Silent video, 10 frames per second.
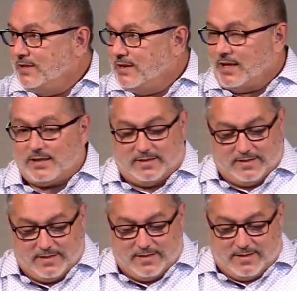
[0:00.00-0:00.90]
Like,
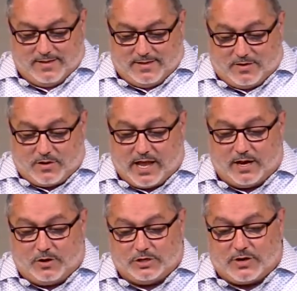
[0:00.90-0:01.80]
okay,
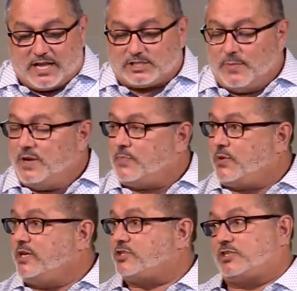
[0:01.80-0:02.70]
Lord, you're asking me to
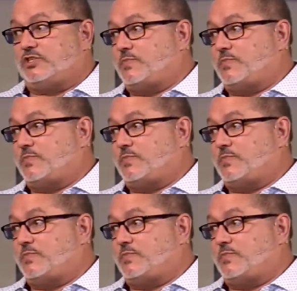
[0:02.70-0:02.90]
preach this,